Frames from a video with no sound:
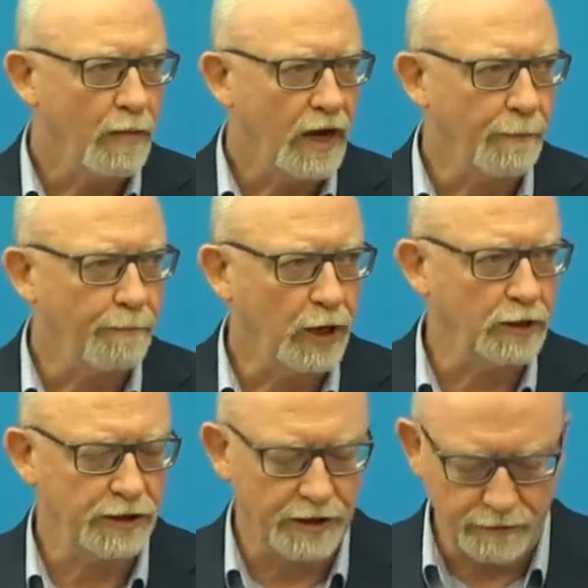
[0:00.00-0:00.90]
are
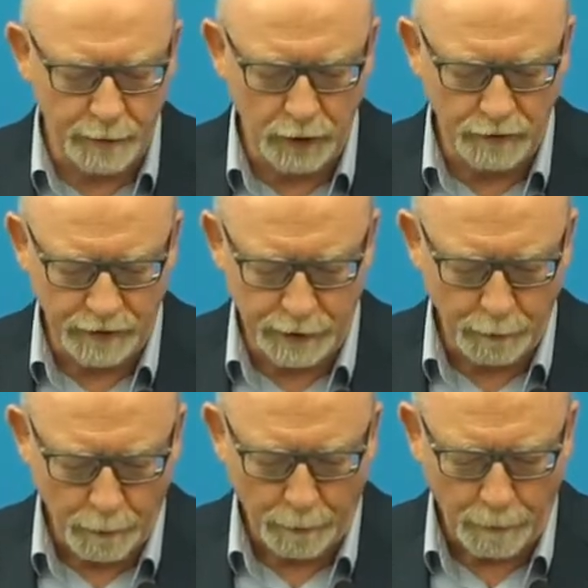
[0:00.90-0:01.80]
positive moves.
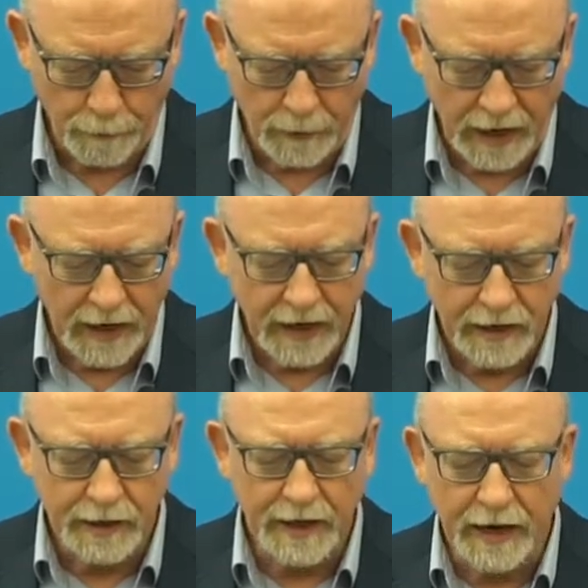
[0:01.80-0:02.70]

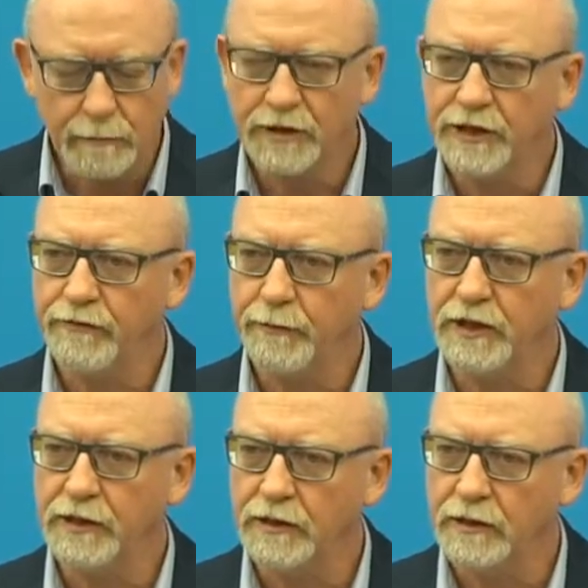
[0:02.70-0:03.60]
Can captive
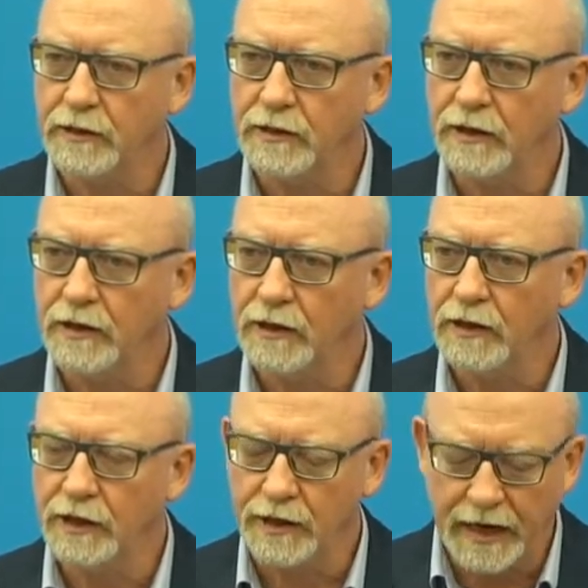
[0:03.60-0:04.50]

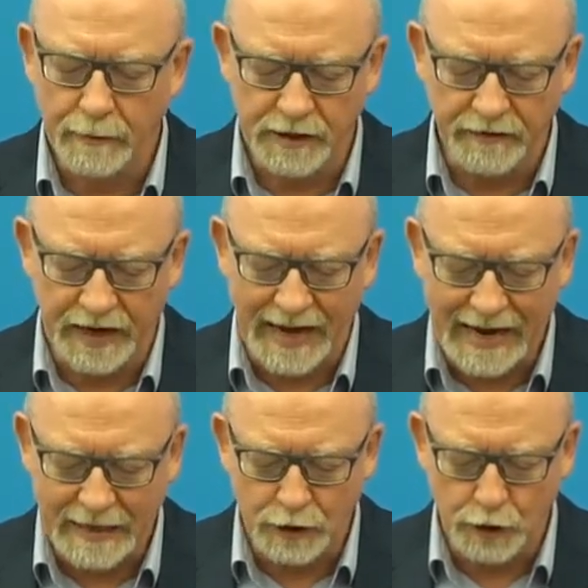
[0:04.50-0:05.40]

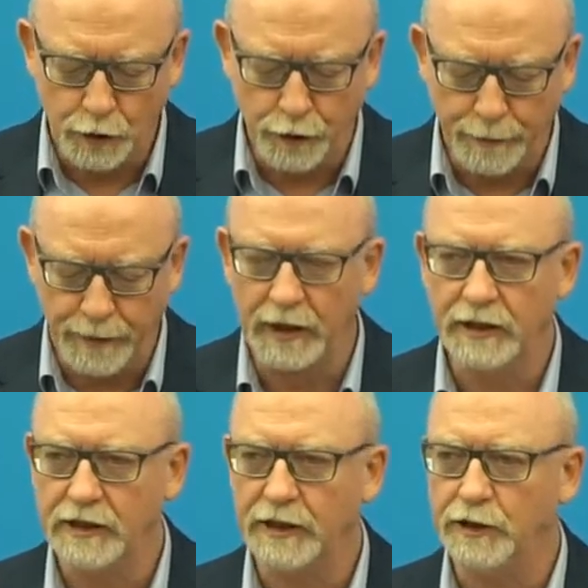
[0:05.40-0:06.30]
enhance your
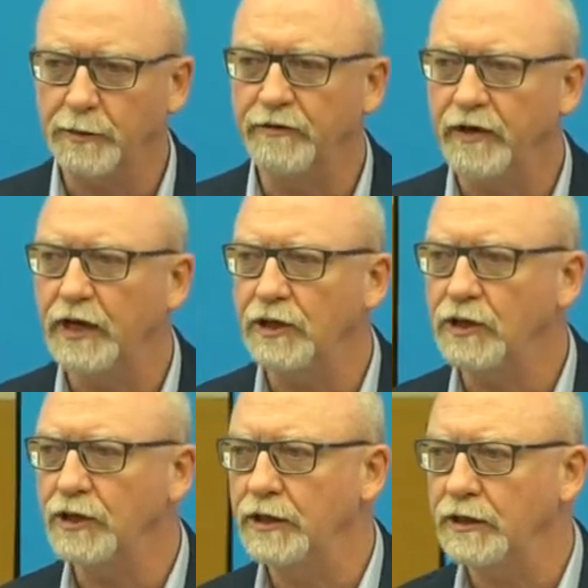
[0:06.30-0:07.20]
ability to provide
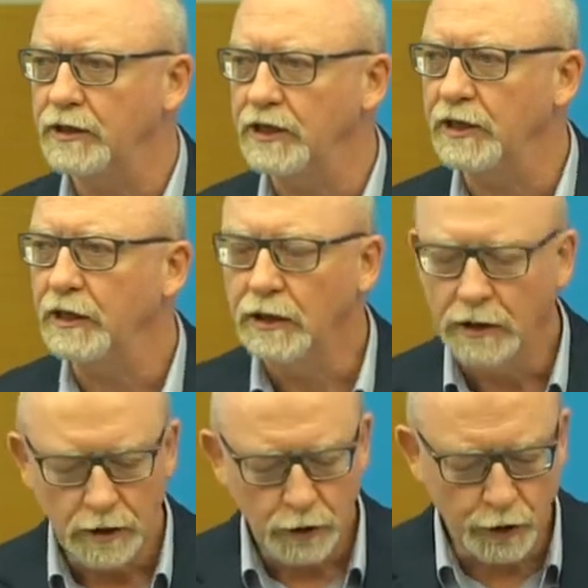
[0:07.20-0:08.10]
certainty
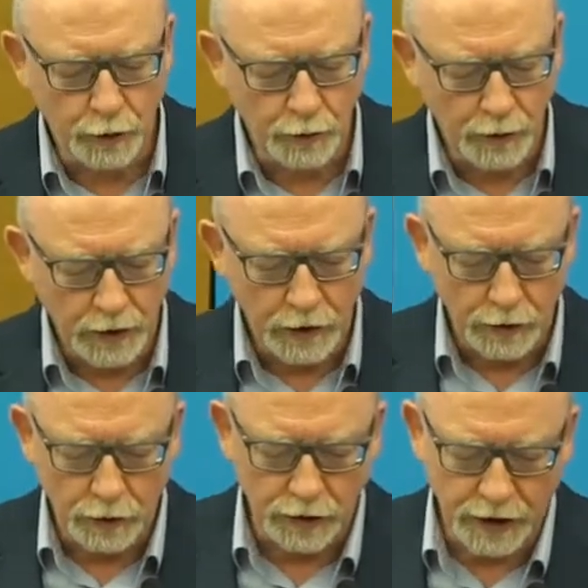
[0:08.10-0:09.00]
to
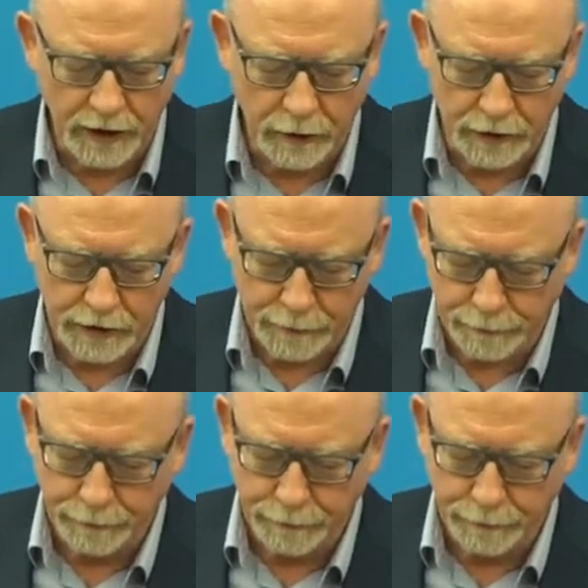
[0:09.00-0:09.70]
your shareholders?